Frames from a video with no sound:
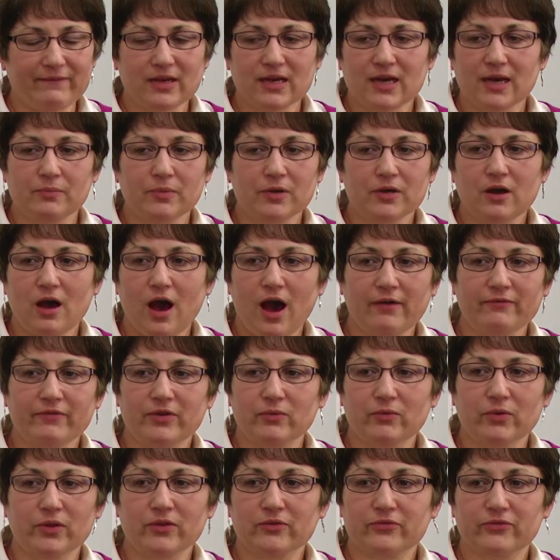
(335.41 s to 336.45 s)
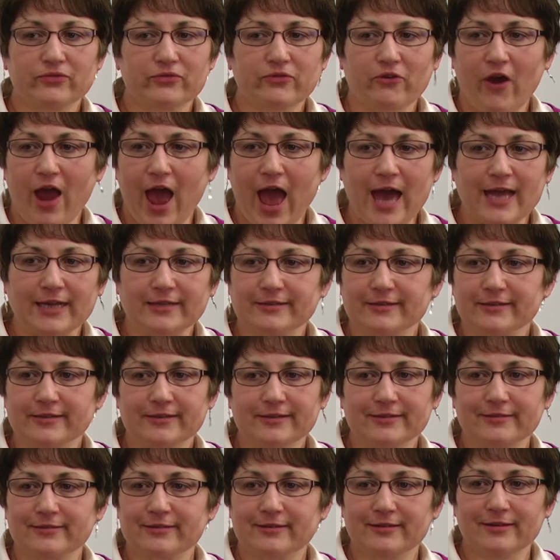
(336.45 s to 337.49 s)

a cup of coffee with a friend,